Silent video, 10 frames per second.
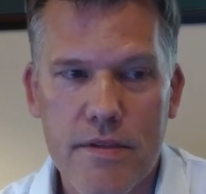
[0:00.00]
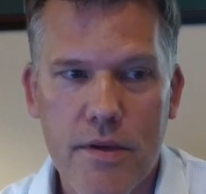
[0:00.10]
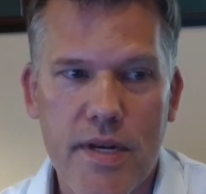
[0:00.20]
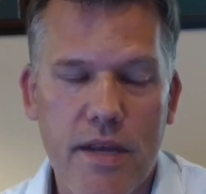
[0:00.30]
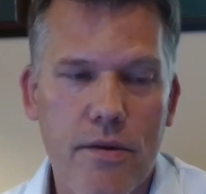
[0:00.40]

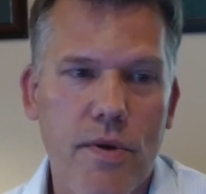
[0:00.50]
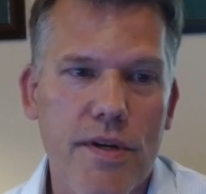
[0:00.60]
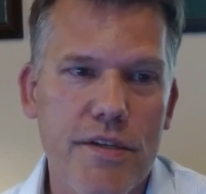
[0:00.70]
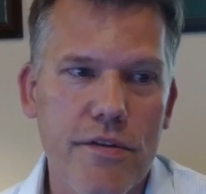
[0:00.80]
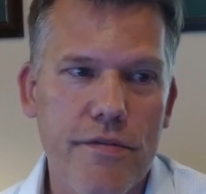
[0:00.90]
So in other
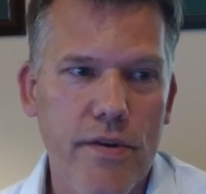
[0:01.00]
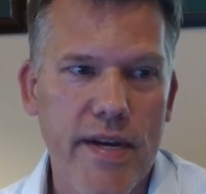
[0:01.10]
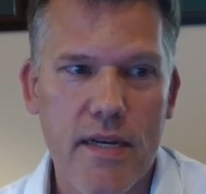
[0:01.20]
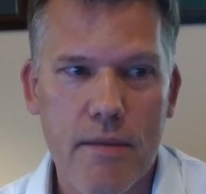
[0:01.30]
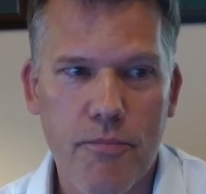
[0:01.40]
words, you've
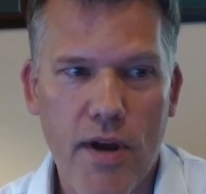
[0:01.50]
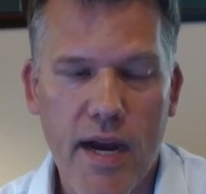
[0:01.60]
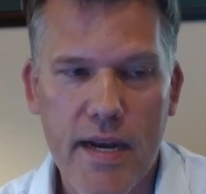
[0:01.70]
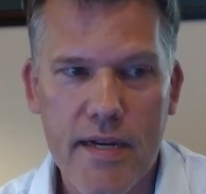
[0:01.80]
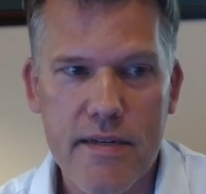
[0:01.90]
created a
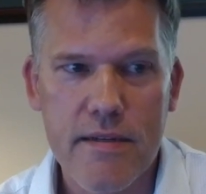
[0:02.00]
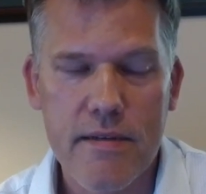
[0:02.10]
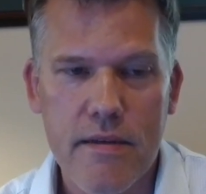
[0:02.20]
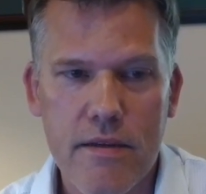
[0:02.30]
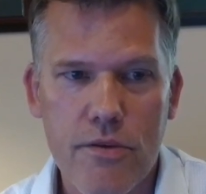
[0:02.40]
product
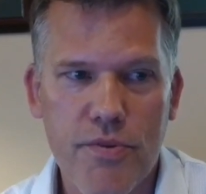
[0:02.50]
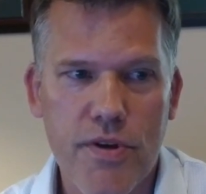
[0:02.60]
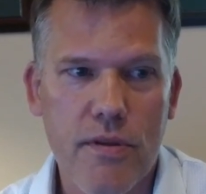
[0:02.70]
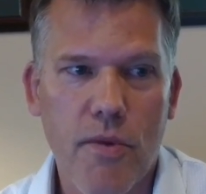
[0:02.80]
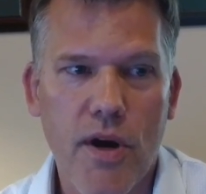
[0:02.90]
you put
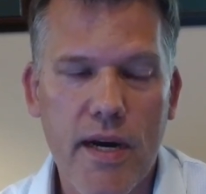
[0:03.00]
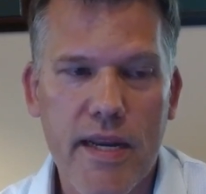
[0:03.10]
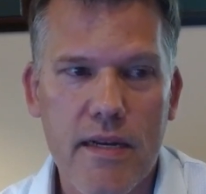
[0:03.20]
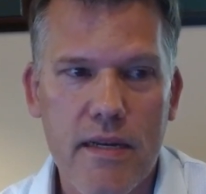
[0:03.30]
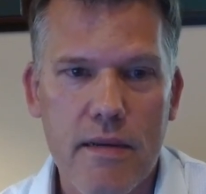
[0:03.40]
on the
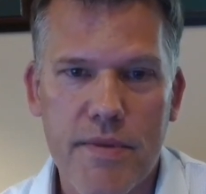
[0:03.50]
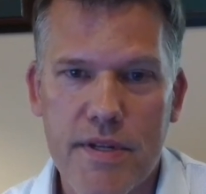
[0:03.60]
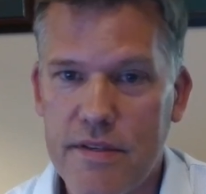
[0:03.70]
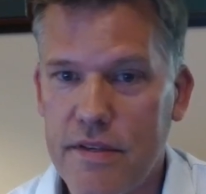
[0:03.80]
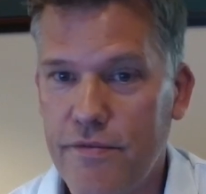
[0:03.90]
market, but
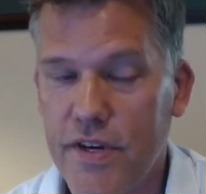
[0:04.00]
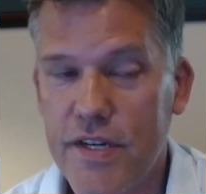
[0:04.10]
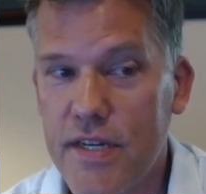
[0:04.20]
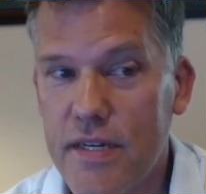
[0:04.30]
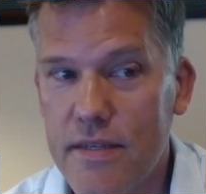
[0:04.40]
it's
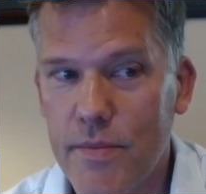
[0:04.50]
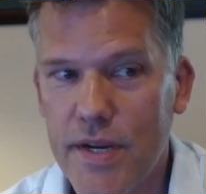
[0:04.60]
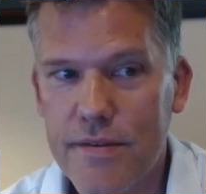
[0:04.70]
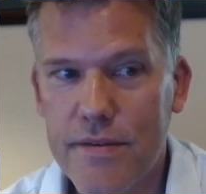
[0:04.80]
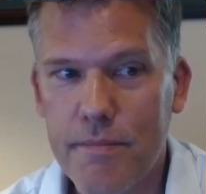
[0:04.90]
infringing someone
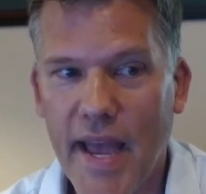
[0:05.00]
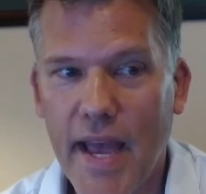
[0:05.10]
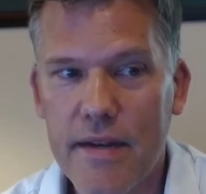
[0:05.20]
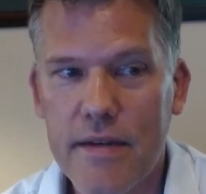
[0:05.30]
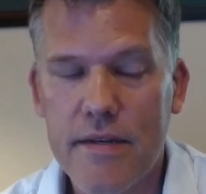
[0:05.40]
else's
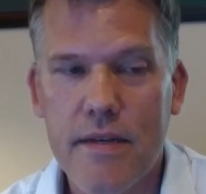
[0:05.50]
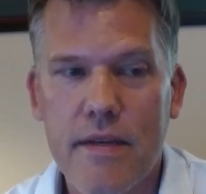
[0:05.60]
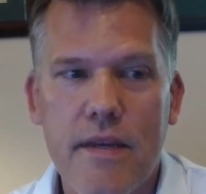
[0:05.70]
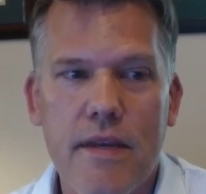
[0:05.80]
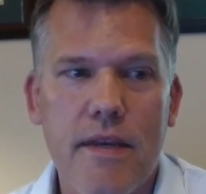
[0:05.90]
patent.
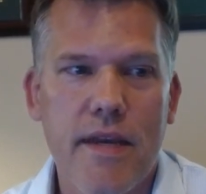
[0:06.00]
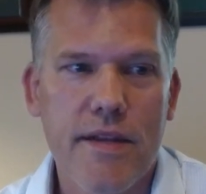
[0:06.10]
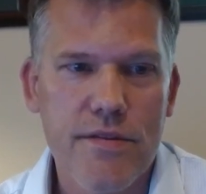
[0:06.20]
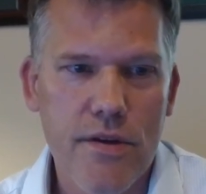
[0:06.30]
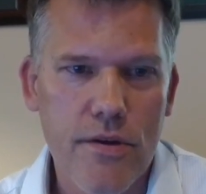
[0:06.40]

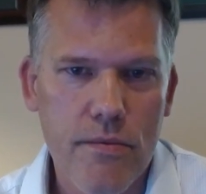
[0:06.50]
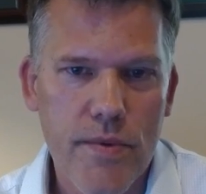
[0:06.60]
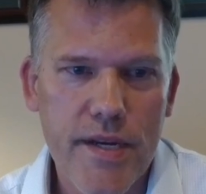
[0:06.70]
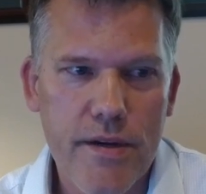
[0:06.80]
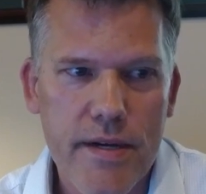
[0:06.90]
And so
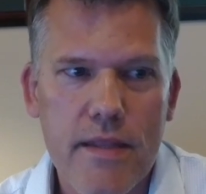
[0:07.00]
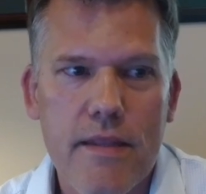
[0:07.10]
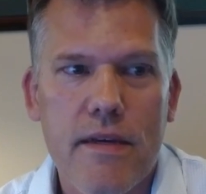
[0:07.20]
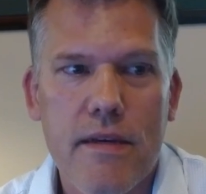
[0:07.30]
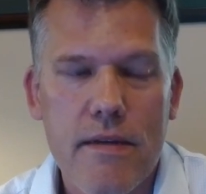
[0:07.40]
when you're
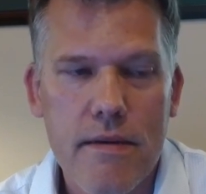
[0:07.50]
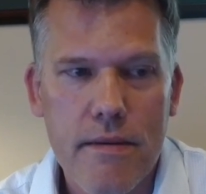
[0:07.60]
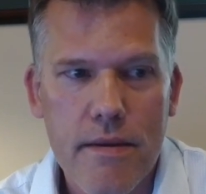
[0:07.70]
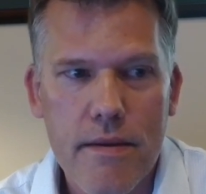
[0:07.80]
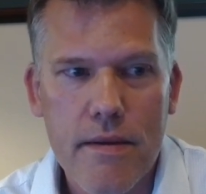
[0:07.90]
in the
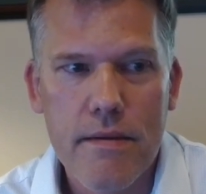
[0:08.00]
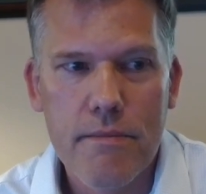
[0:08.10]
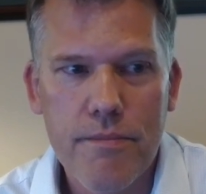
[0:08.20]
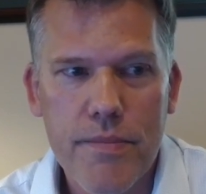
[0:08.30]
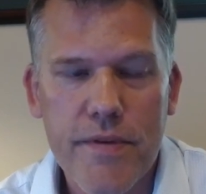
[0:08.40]

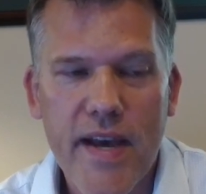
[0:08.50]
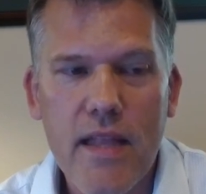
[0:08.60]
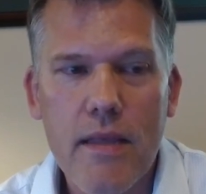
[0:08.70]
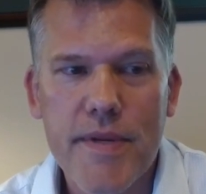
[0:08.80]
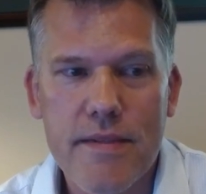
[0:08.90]

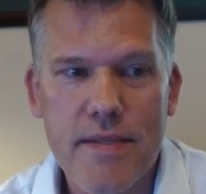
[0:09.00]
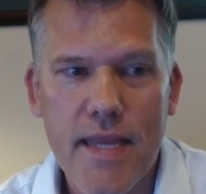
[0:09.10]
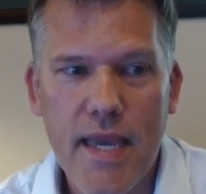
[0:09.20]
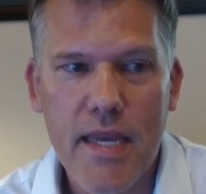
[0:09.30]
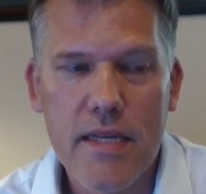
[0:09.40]
development
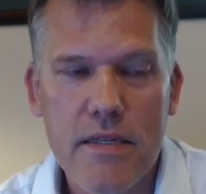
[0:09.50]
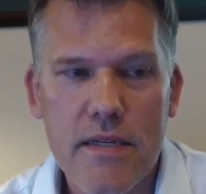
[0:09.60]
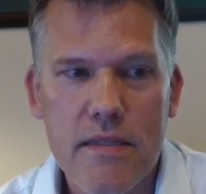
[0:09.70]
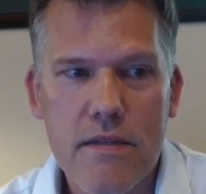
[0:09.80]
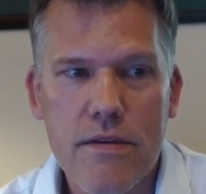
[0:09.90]
stage,
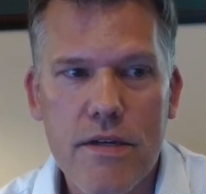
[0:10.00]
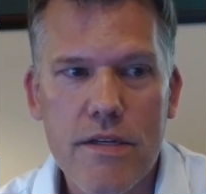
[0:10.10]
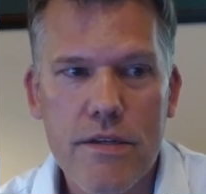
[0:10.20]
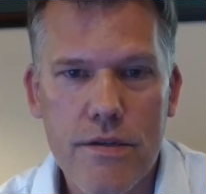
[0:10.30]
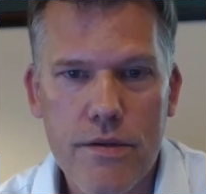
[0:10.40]
it's
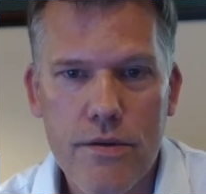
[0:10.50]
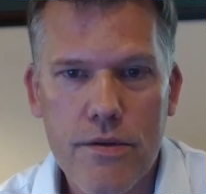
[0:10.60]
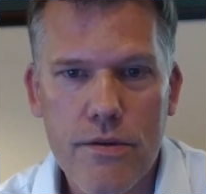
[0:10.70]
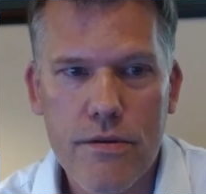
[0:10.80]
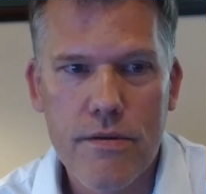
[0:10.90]
good
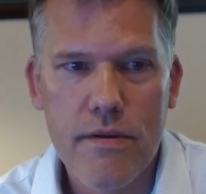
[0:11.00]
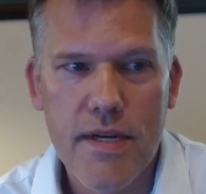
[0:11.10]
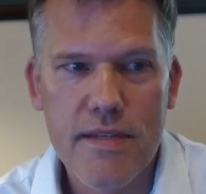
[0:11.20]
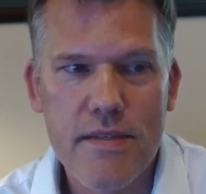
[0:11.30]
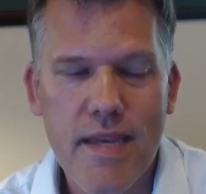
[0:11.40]
to
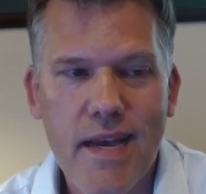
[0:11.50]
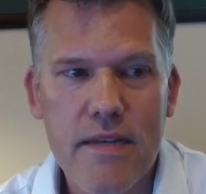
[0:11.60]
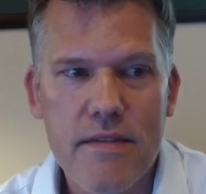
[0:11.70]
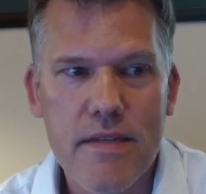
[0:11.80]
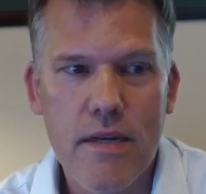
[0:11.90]

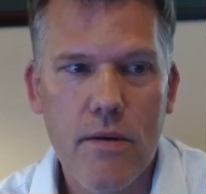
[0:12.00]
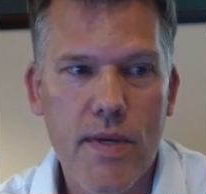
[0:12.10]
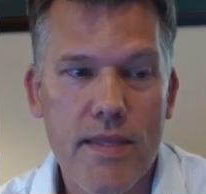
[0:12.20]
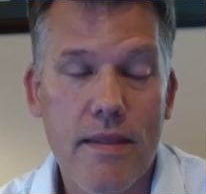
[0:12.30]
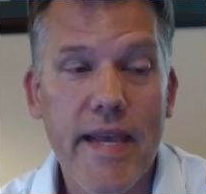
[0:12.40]
assess,
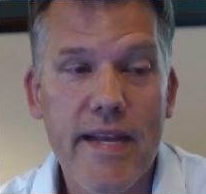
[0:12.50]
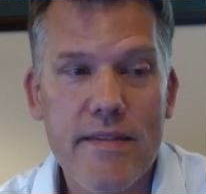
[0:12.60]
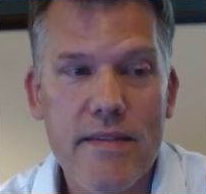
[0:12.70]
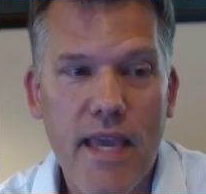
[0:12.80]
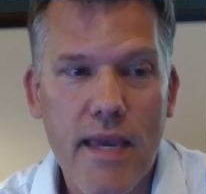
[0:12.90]
what the
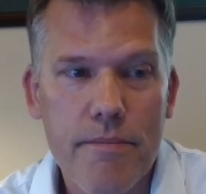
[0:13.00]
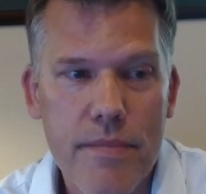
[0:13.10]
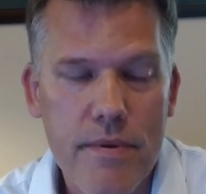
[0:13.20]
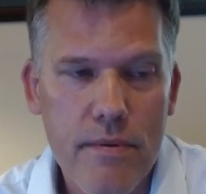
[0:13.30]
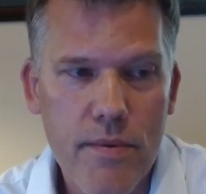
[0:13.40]
landscape,
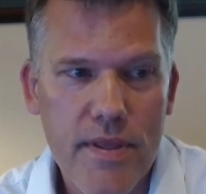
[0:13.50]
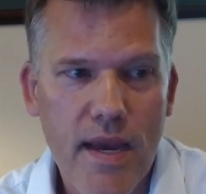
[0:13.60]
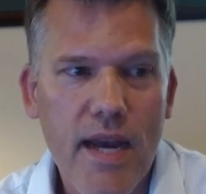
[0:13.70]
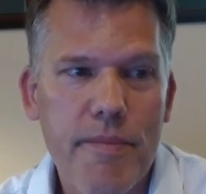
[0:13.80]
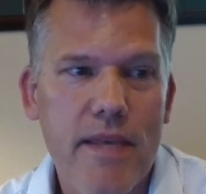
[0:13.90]
what the
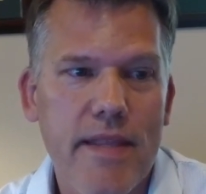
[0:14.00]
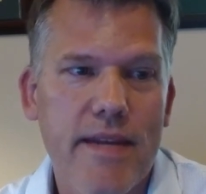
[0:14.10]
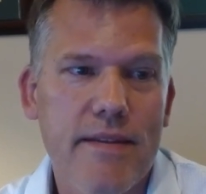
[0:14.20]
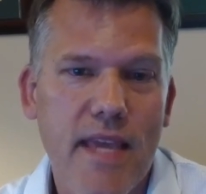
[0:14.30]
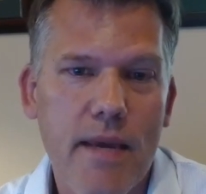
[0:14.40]
IP
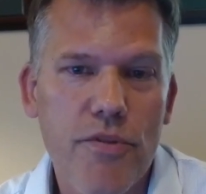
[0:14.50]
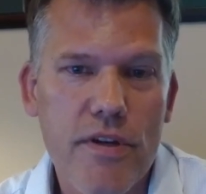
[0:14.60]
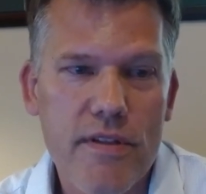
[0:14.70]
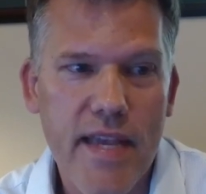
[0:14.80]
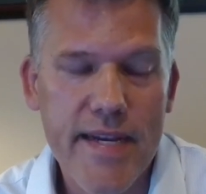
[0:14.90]
landscape
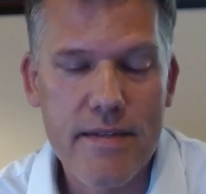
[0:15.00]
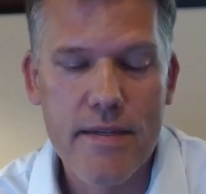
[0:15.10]
looks